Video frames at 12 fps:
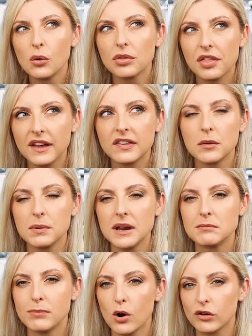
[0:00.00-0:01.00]
don't think they'll be
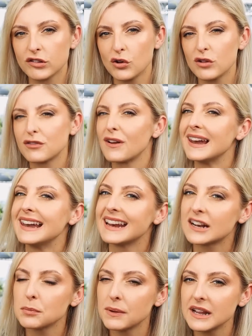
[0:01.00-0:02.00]
in box stores for a
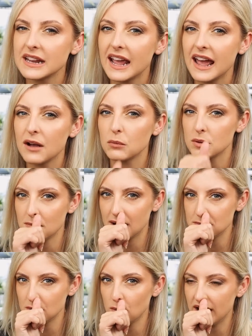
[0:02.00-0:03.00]
little bit yet. We
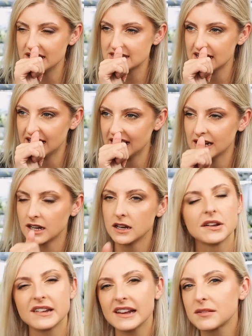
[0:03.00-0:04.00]
might be waiting
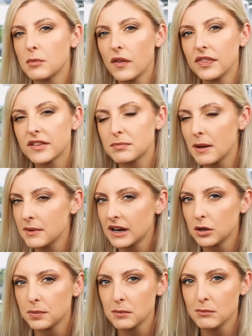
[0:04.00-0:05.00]
6 months, maybe a
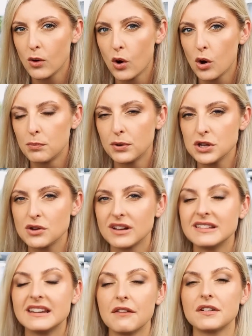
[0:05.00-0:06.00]
little bit more, but you
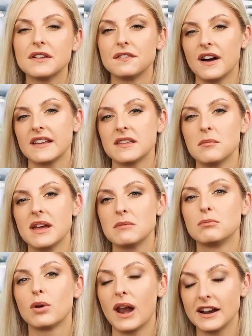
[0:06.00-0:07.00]
can definitely find them
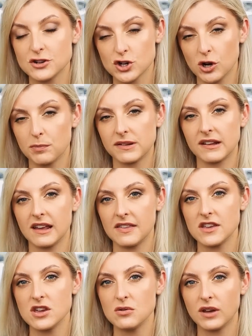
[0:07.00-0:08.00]
in plant shops
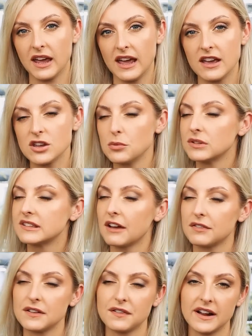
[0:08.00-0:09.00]
in the UK. You will
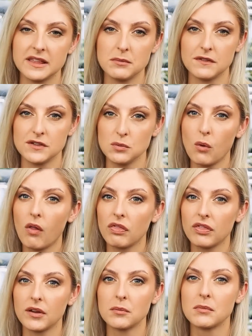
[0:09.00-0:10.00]
definitely find them if you
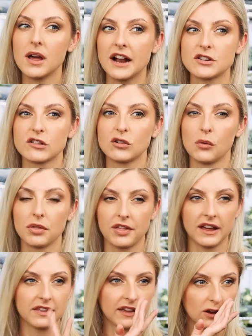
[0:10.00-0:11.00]
want them. I just don't
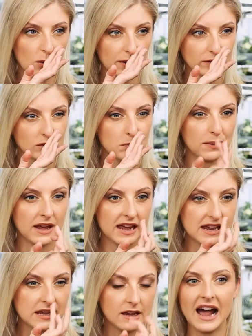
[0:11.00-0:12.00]
think they're going to
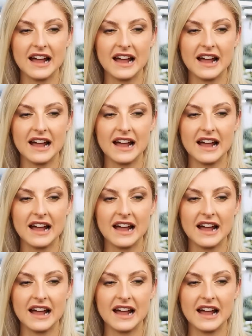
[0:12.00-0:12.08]
be